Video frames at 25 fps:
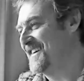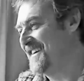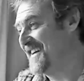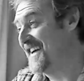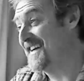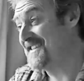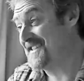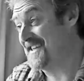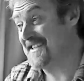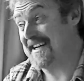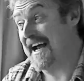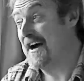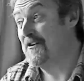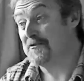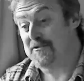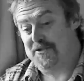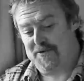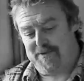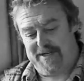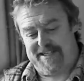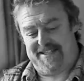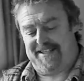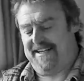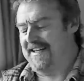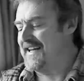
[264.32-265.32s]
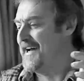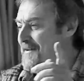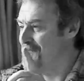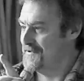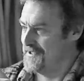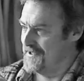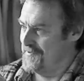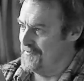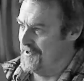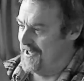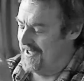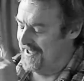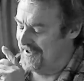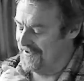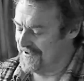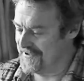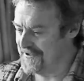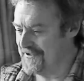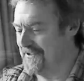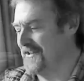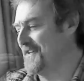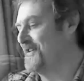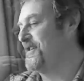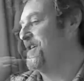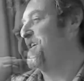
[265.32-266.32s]
Yeah, just altruistic. That was the word I was
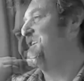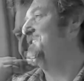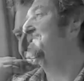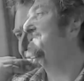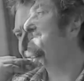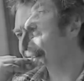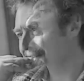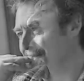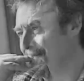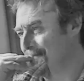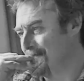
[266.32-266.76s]
trying to think of.